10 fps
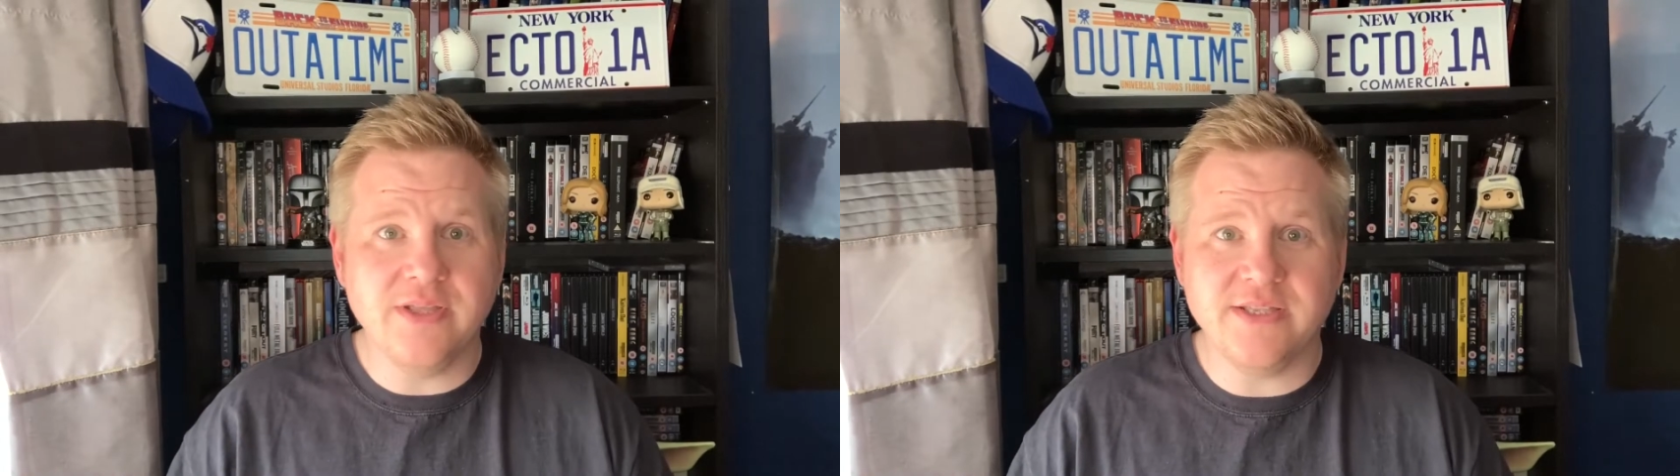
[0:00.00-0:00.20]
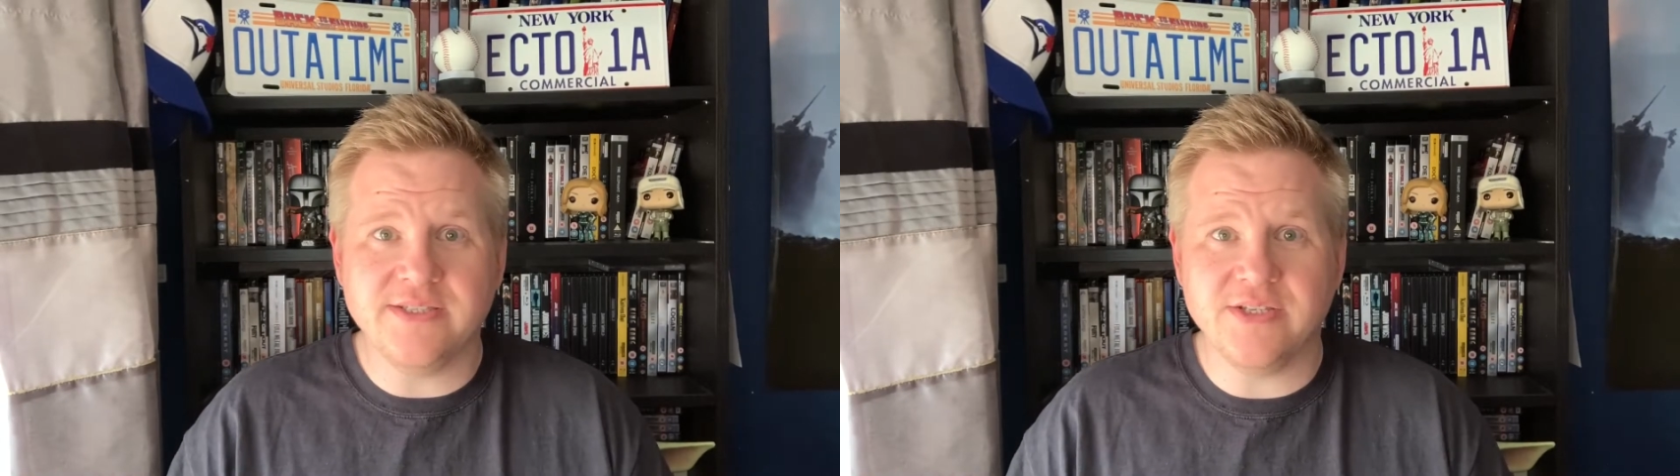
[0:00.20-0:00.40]

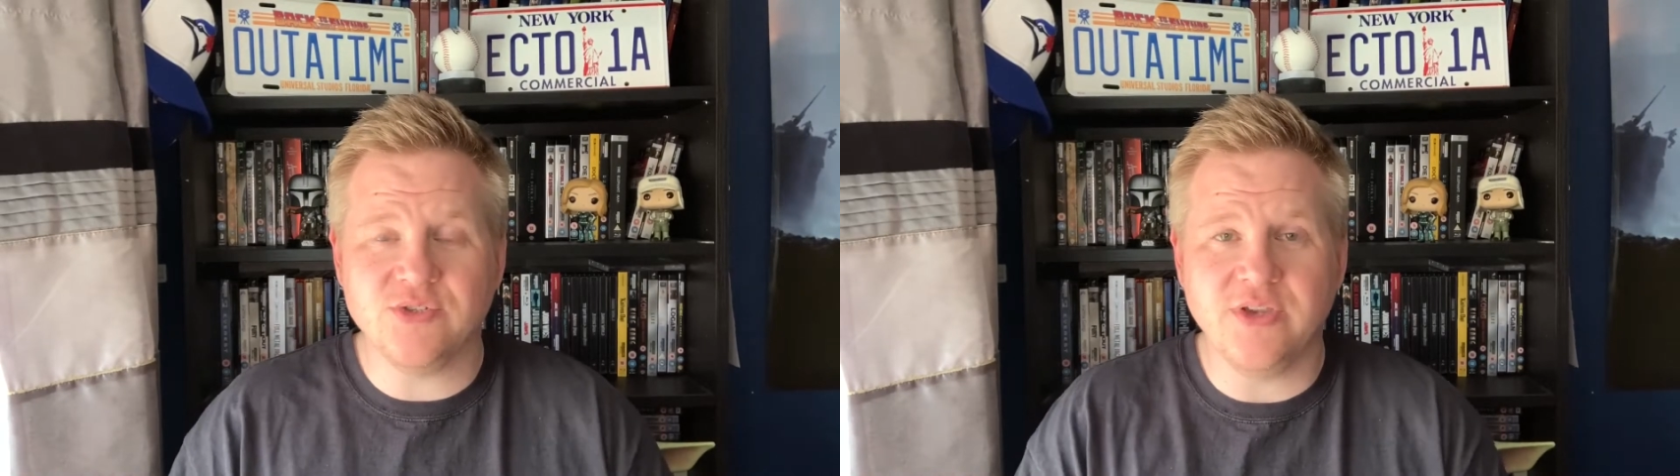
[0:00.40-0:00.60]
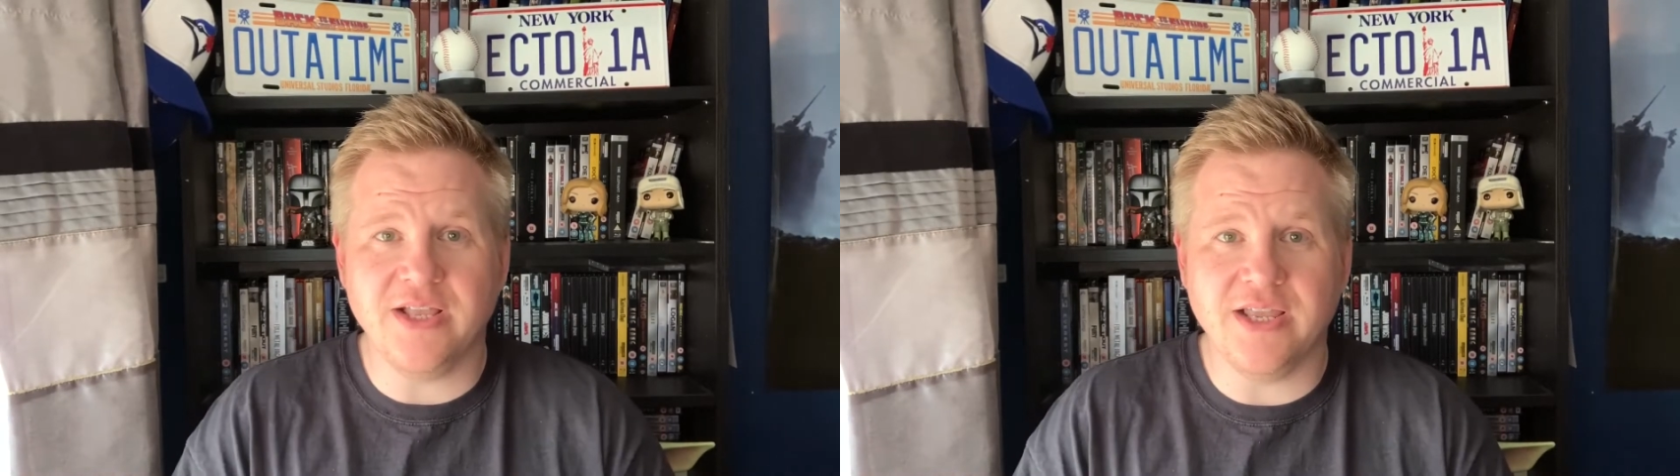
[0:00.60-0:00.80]
is a
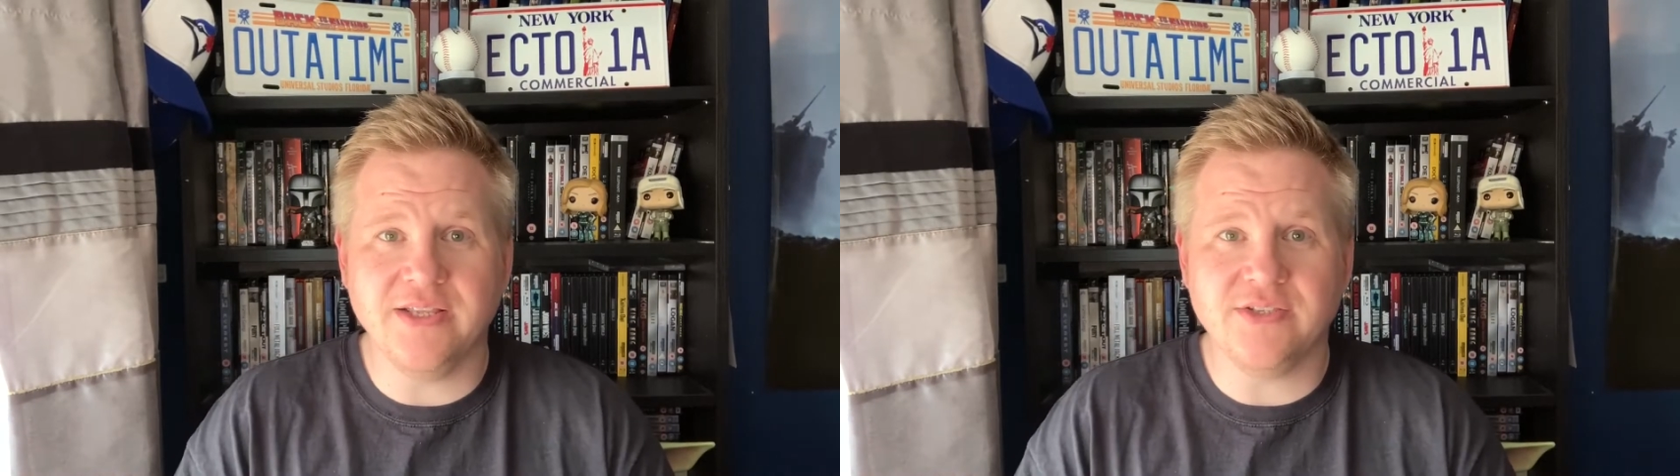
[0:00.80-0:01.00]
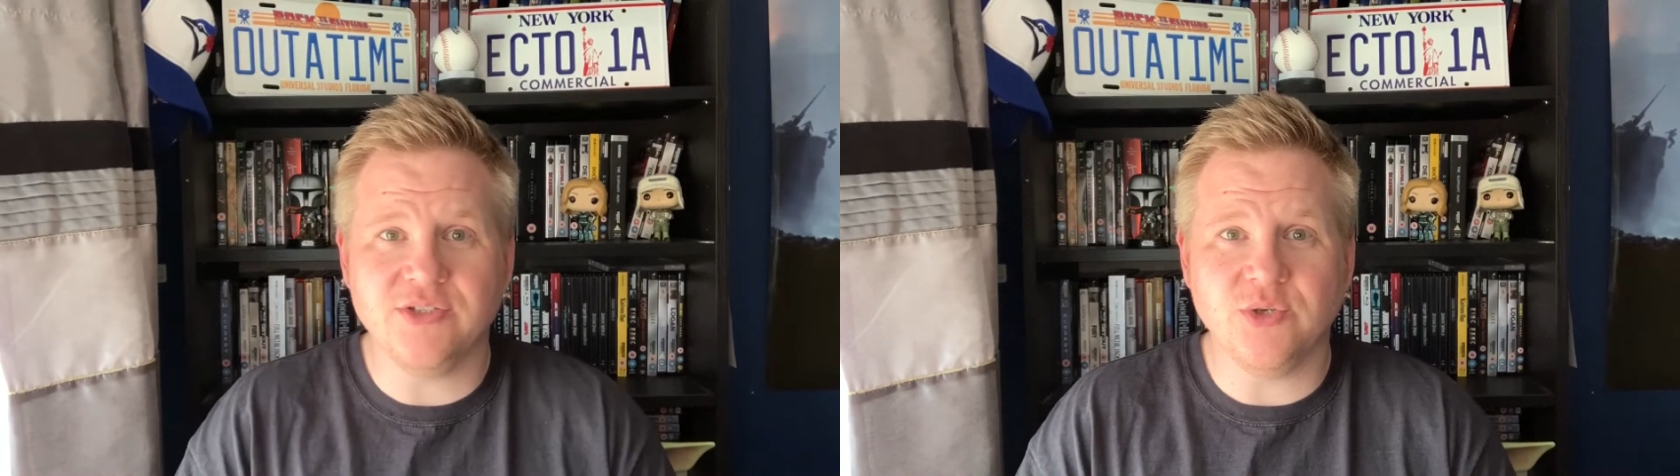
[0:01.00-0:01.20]
trailer
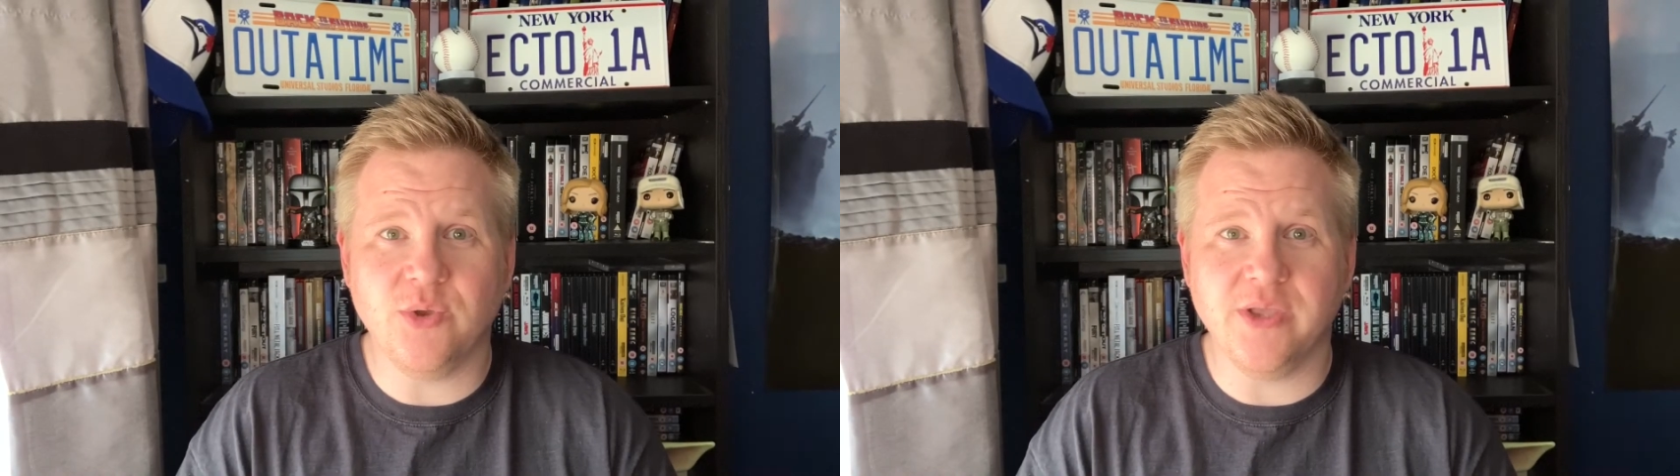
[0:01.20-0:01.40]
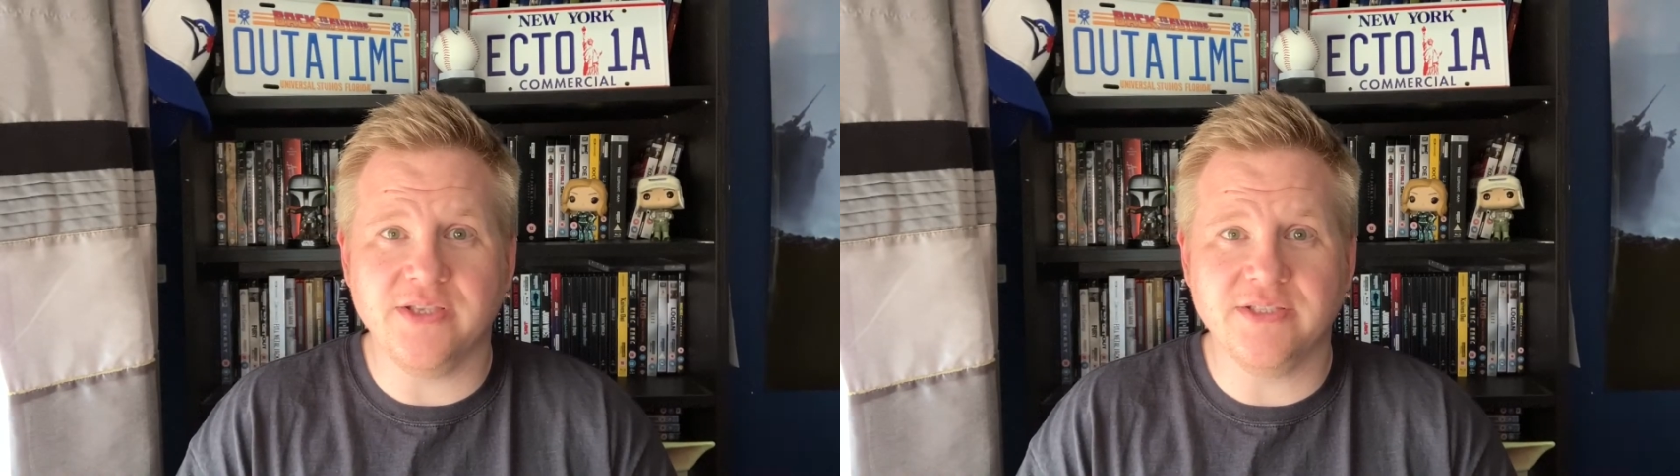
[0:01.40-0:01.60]
to show
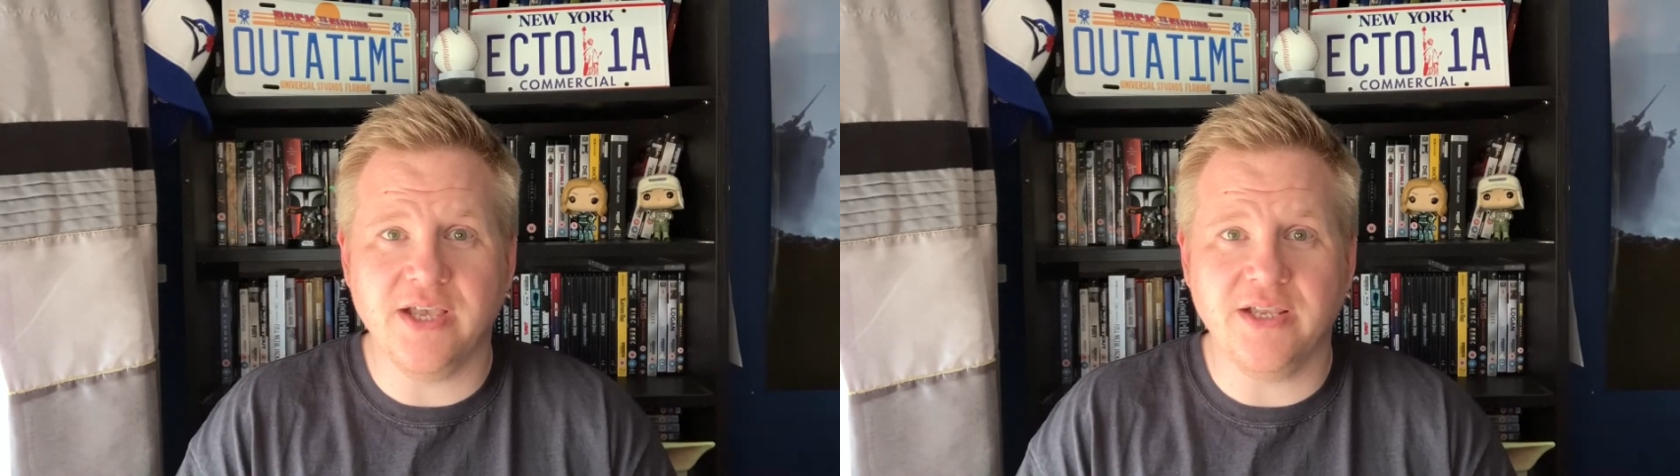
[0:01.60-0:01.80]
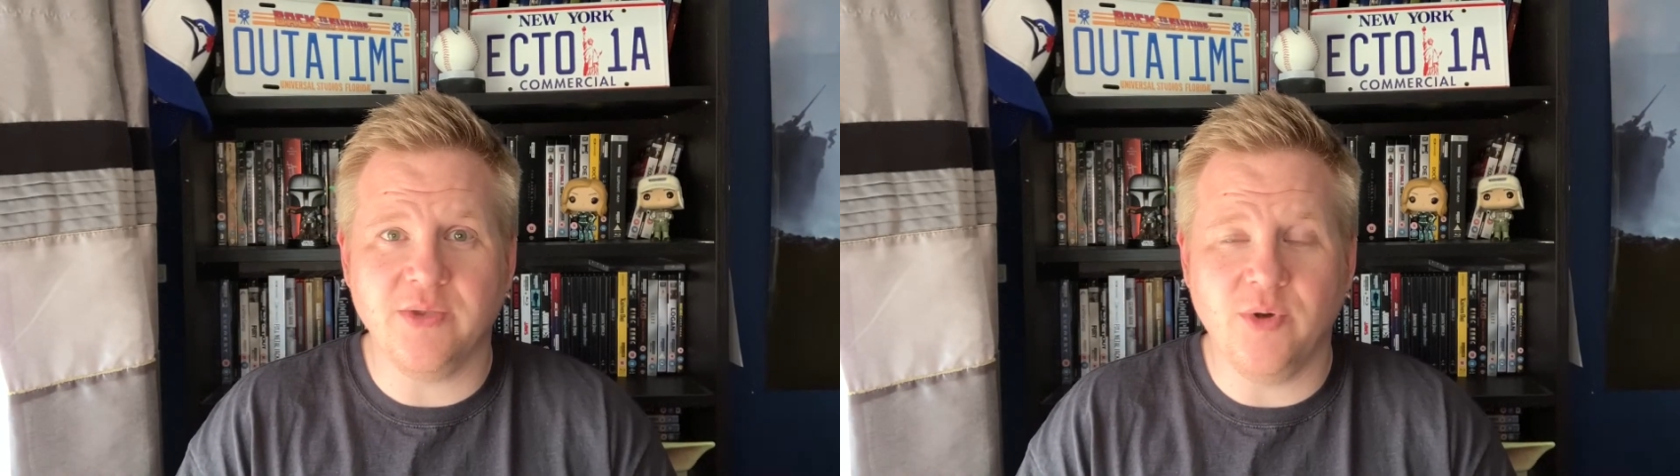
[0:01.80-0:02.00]
you
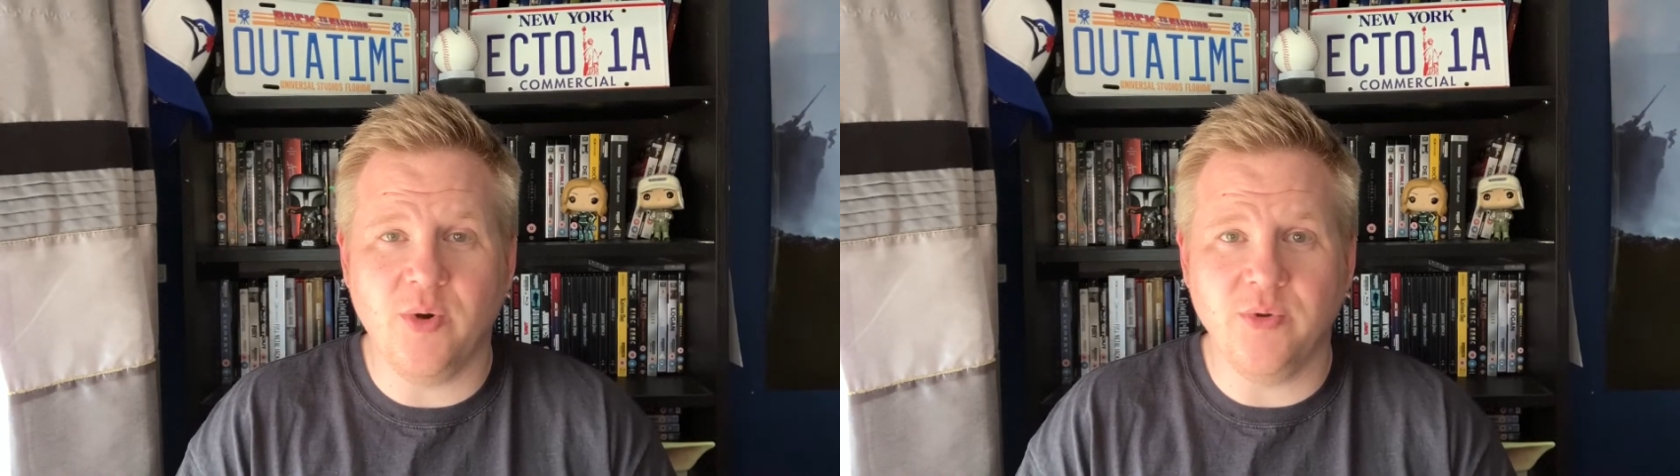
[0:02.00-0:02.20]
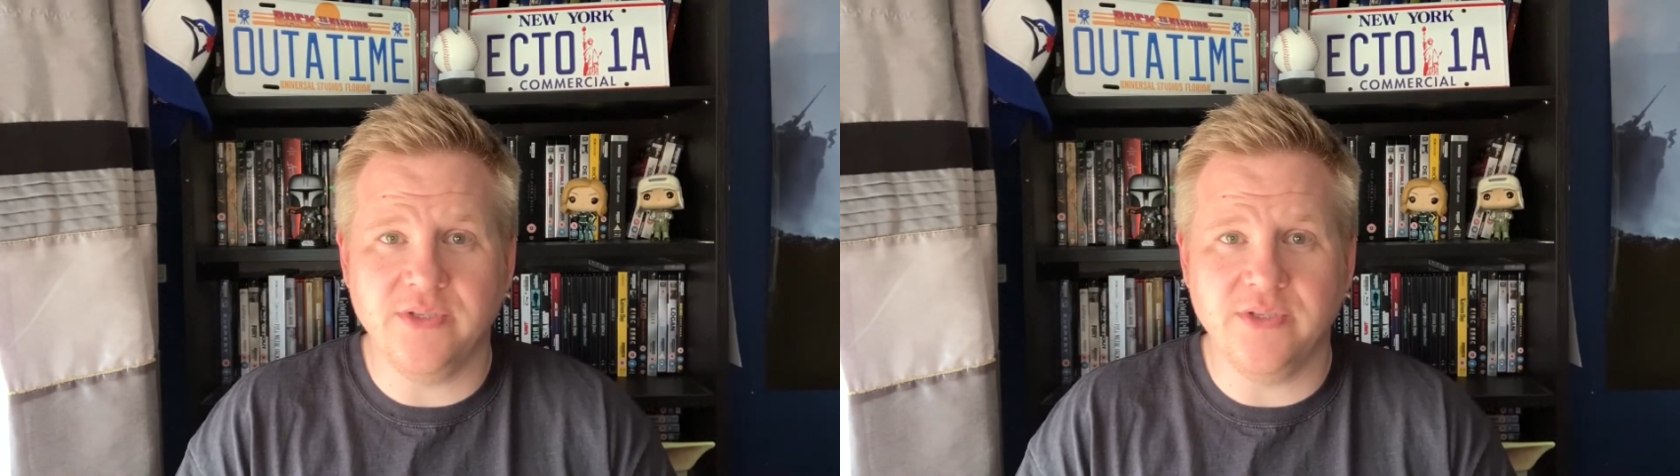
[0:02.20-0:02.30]
exactly what we